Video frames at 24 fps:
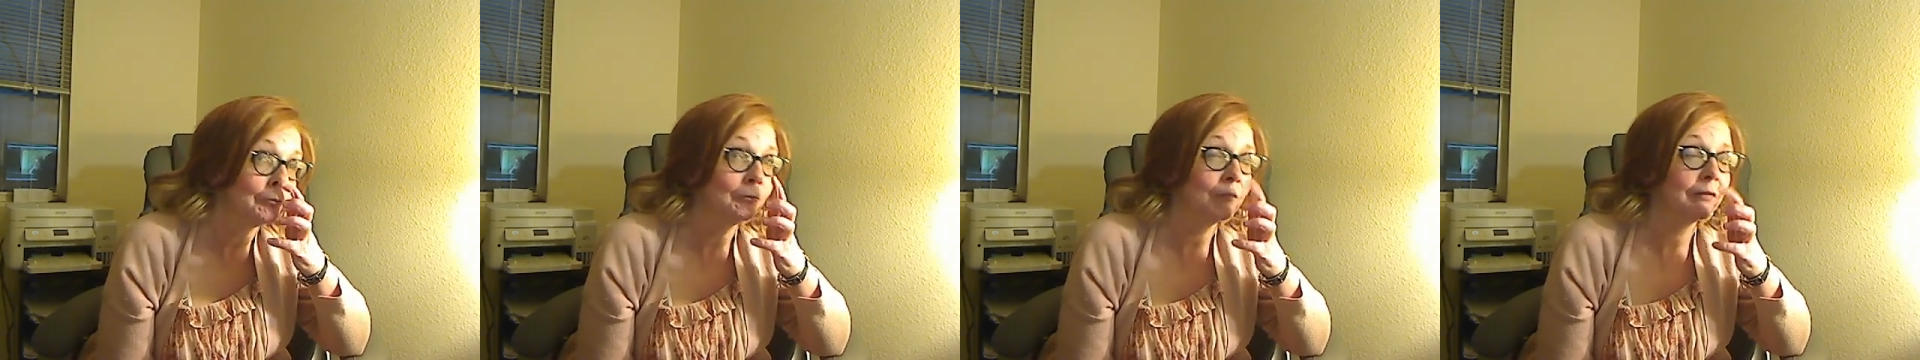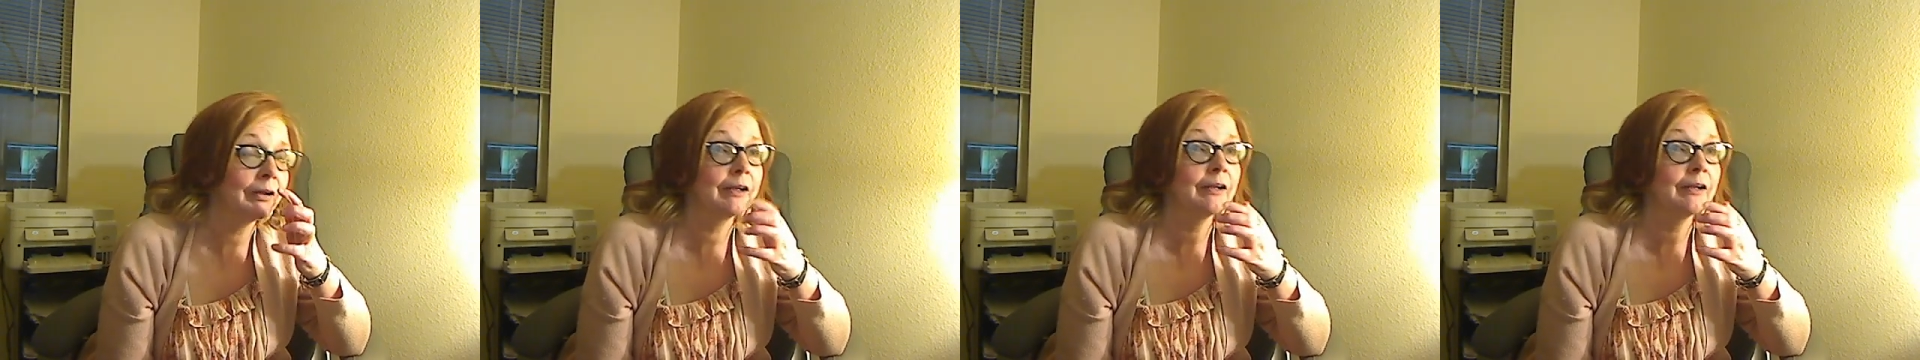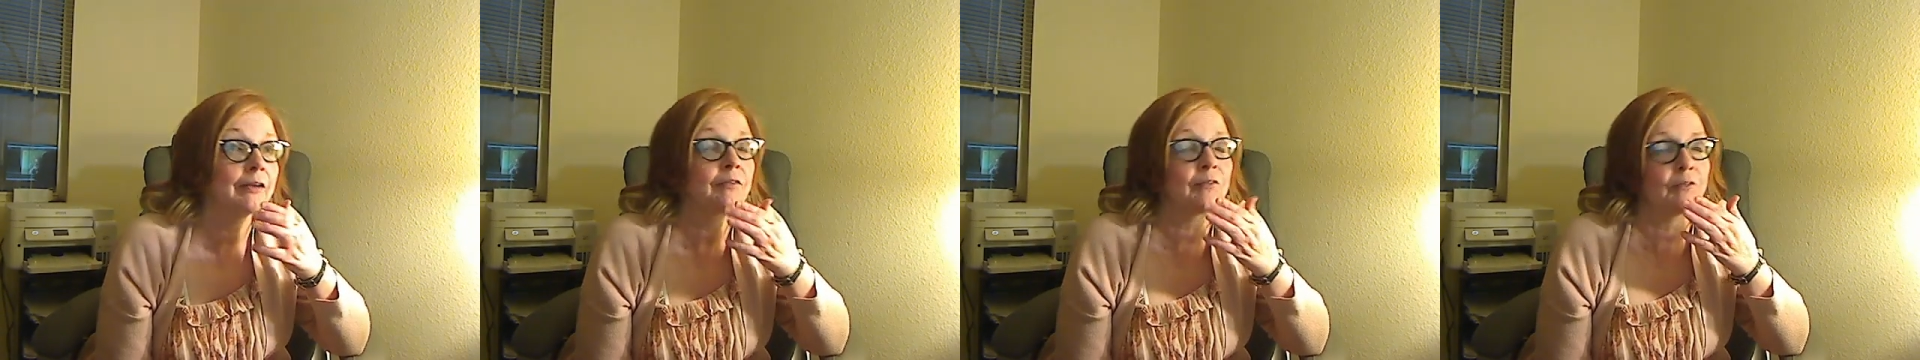
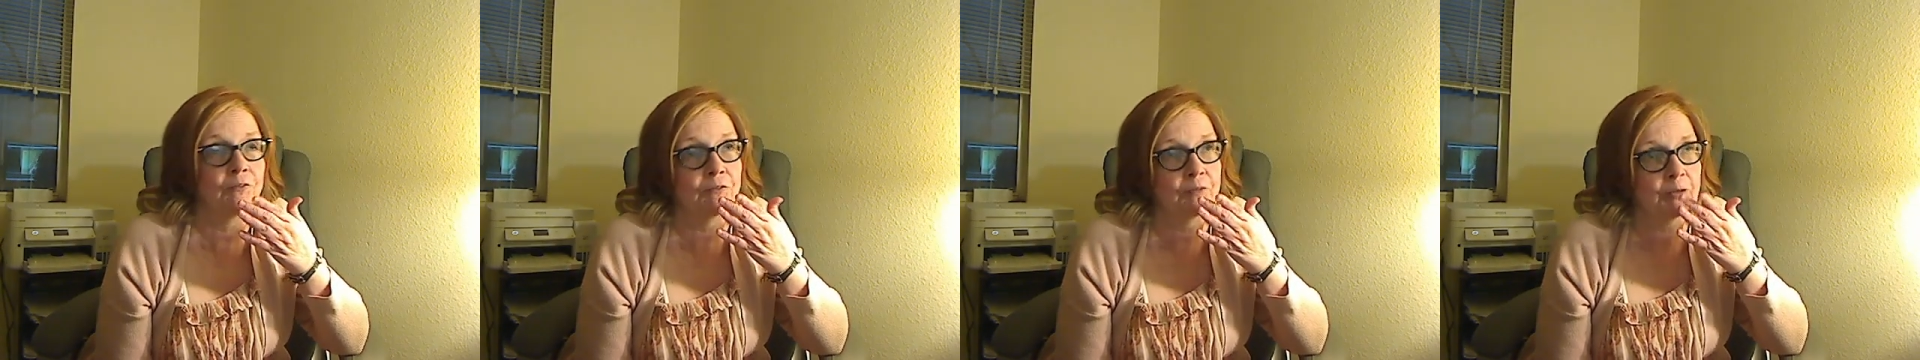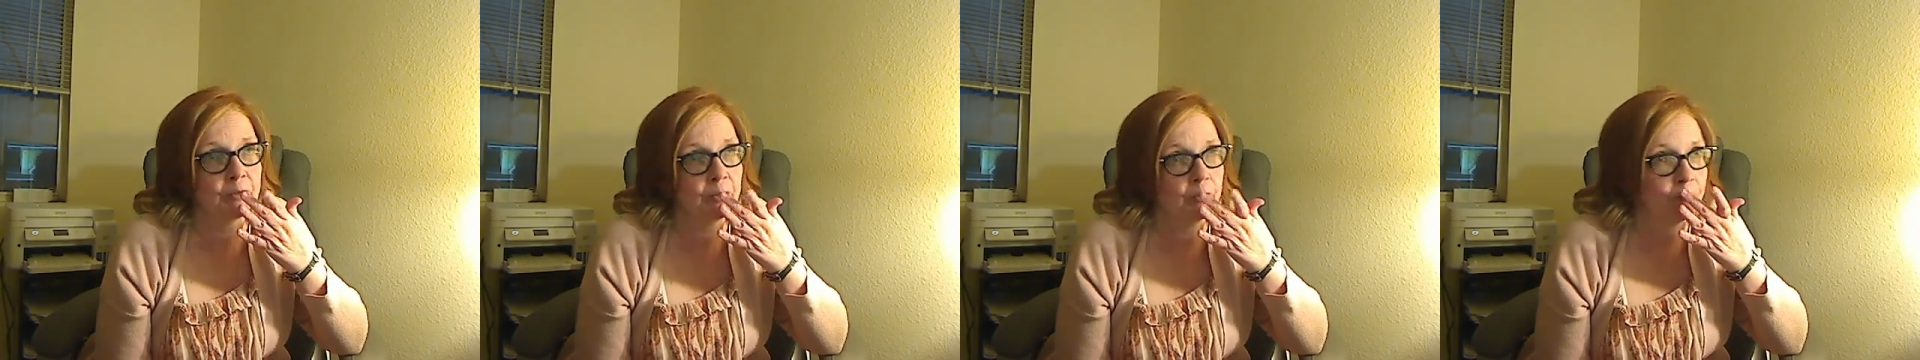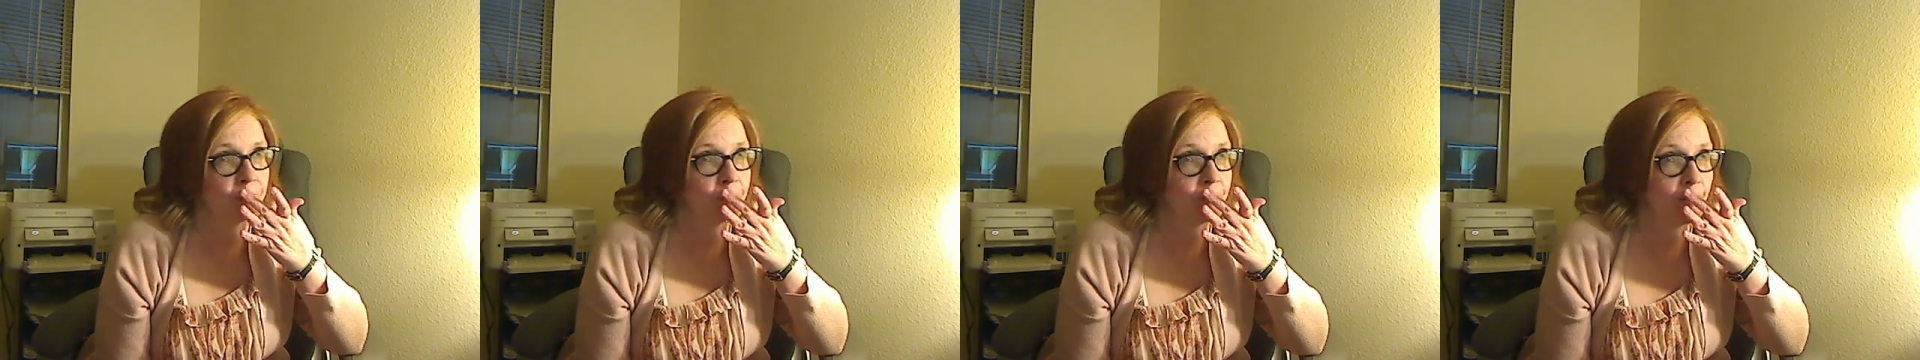It is a
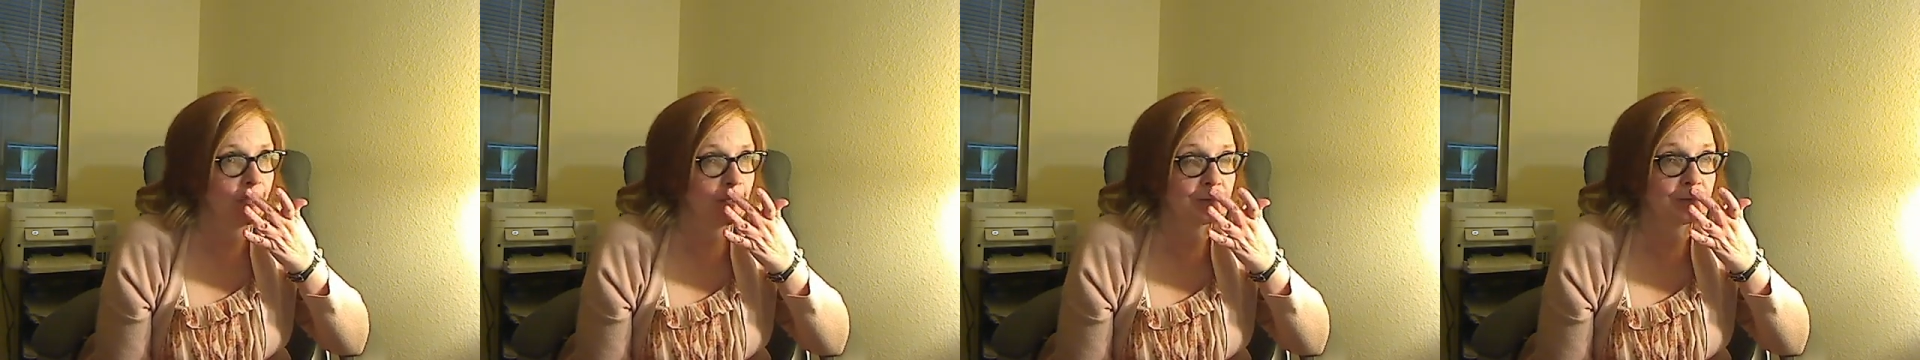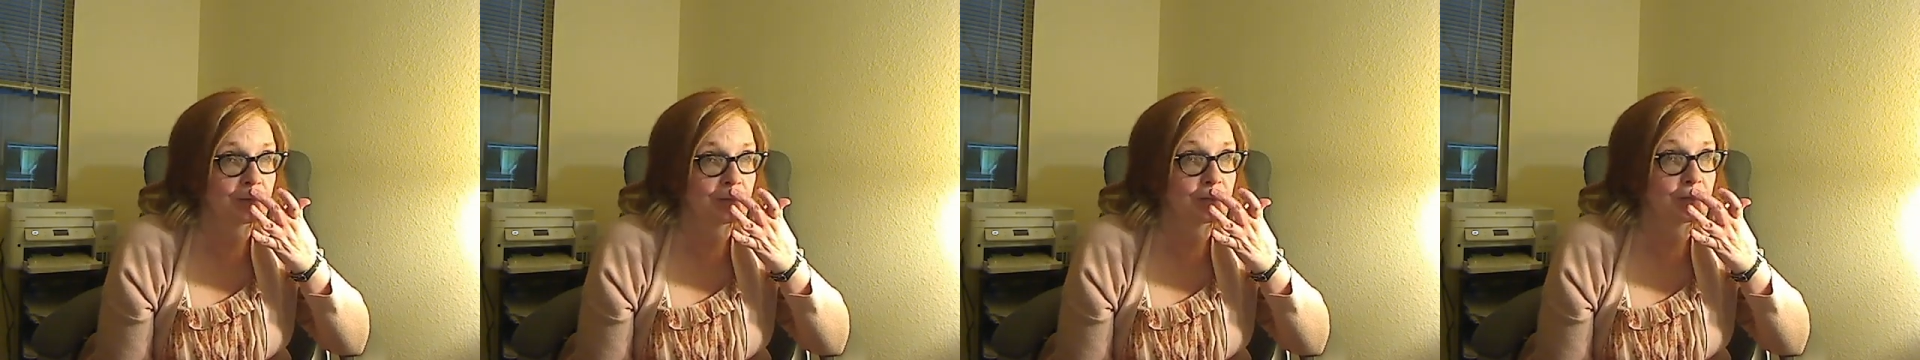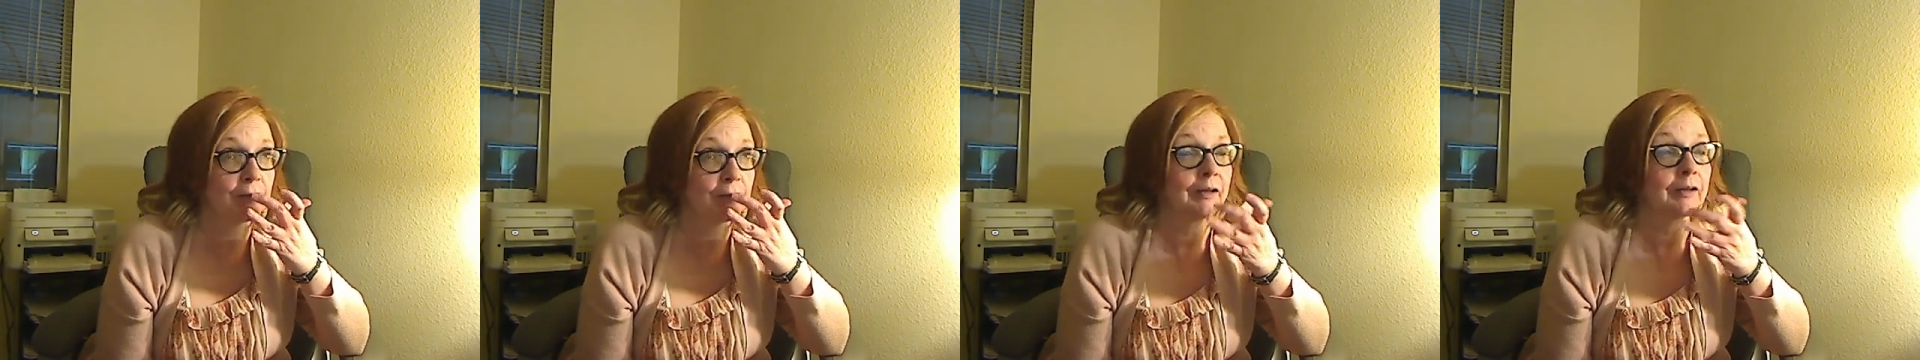very
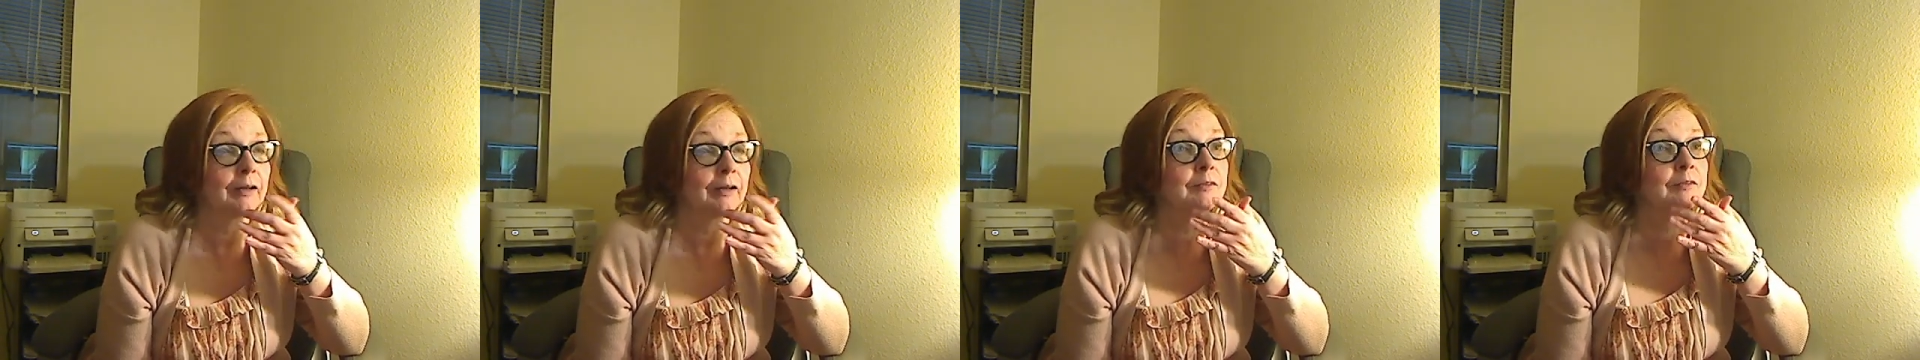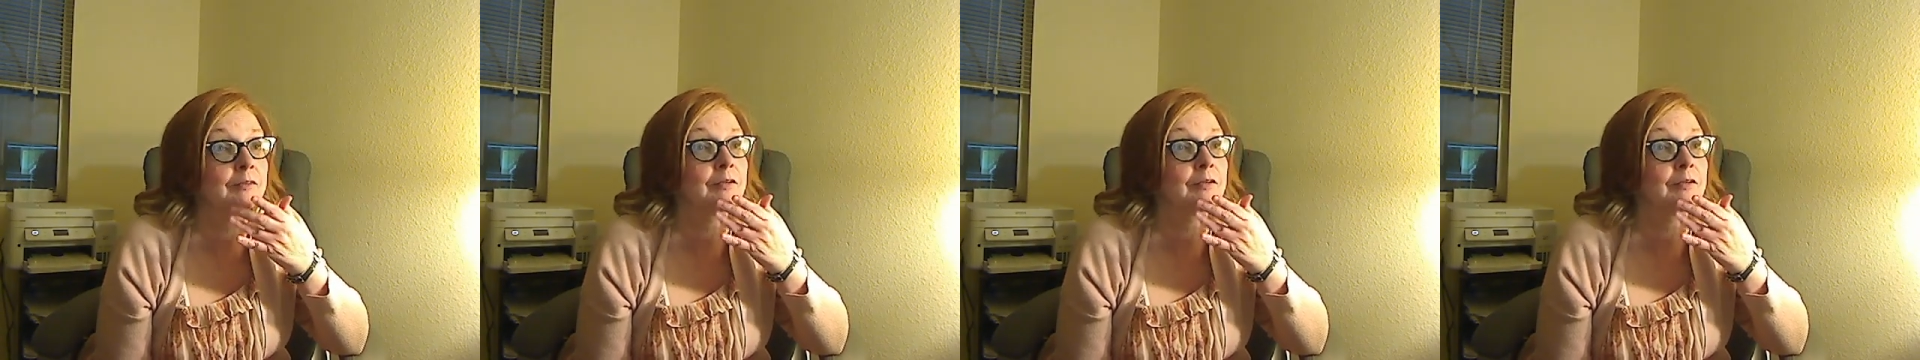fascinating